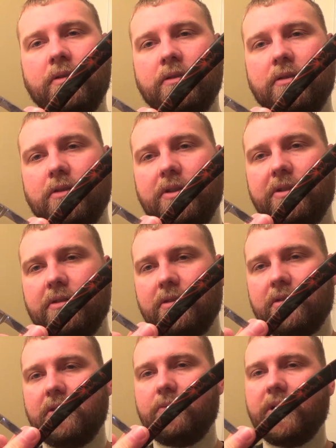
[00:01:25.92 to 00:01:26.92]
So here
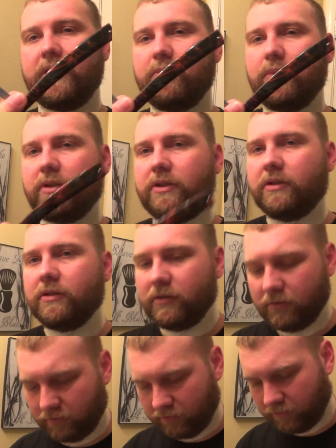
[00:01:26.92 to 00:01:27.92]
is the Wade & Butcher
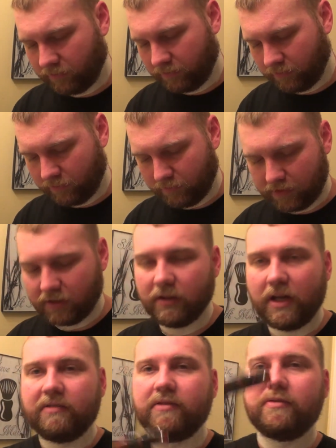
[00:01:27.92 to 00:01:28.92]
with the
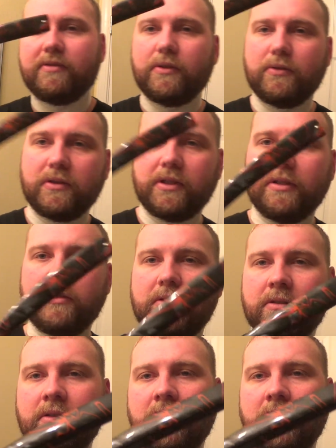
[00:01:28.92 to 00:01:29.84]
lava flow scales.